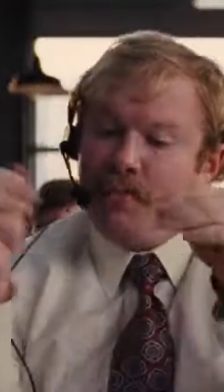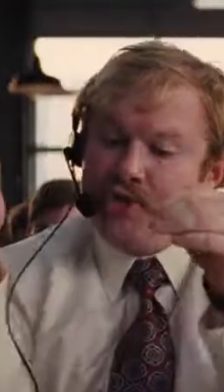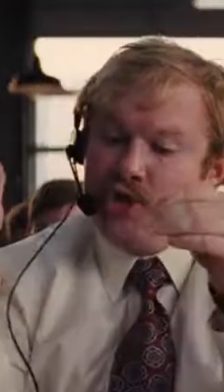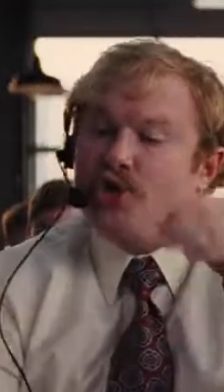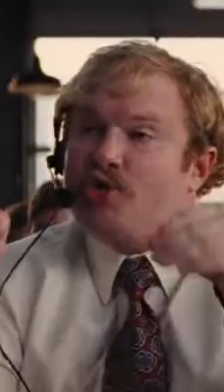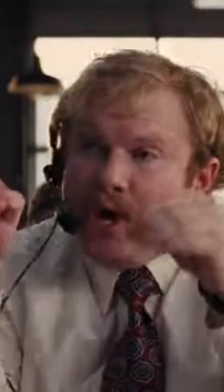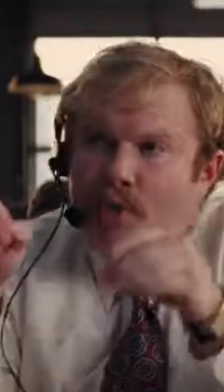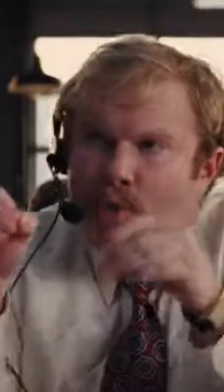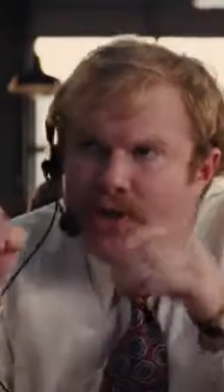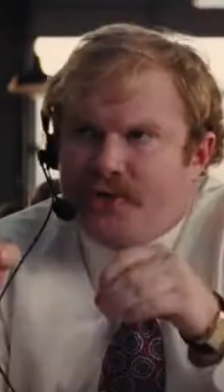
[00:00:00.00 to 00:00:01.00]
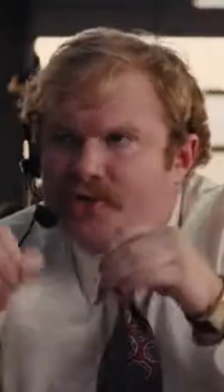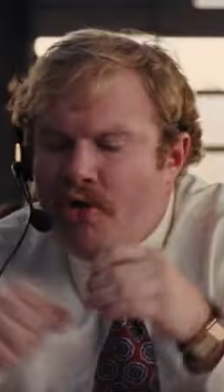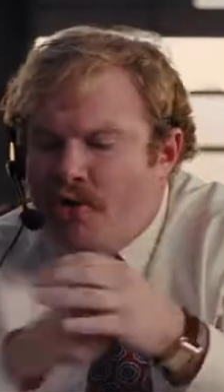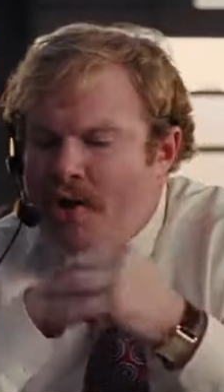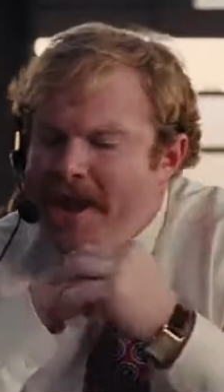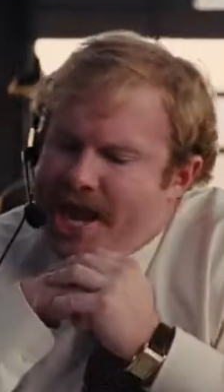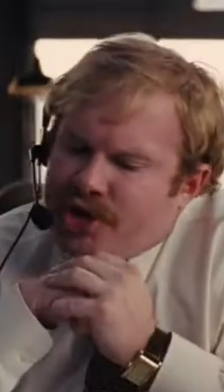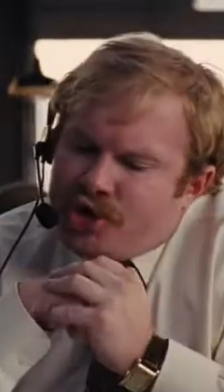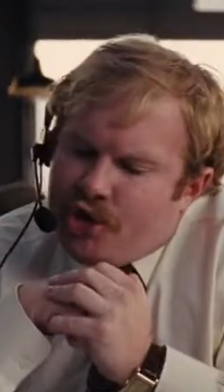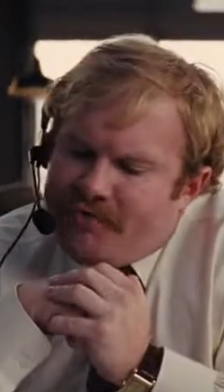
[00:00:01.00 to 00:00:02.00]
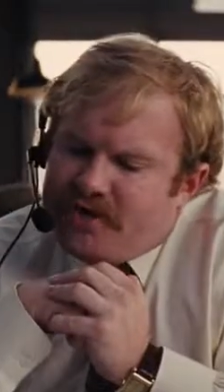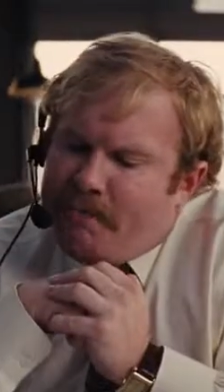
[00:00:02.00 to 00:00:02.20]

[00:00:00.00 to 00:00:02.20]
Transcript: But what this trade will do is serve